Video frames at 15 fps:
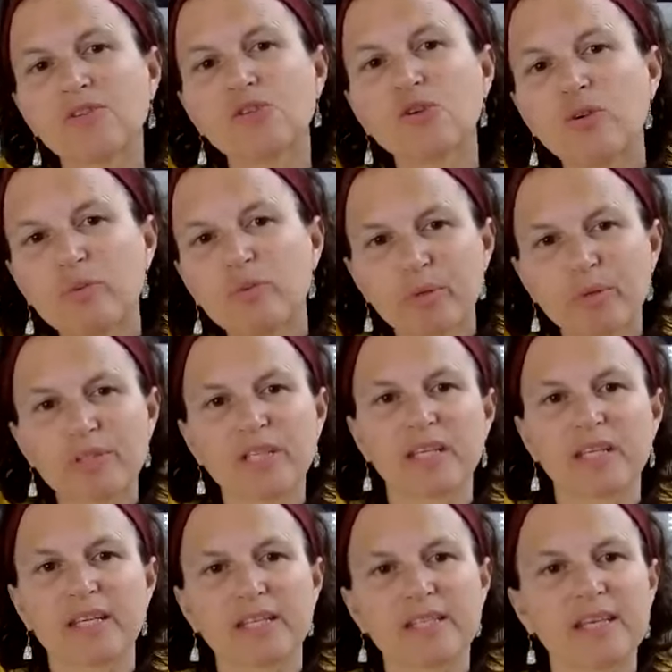your
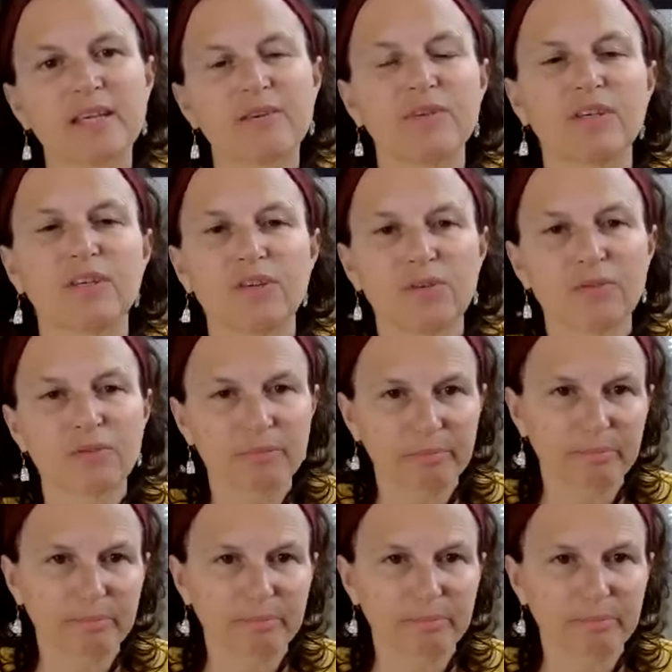body is giving you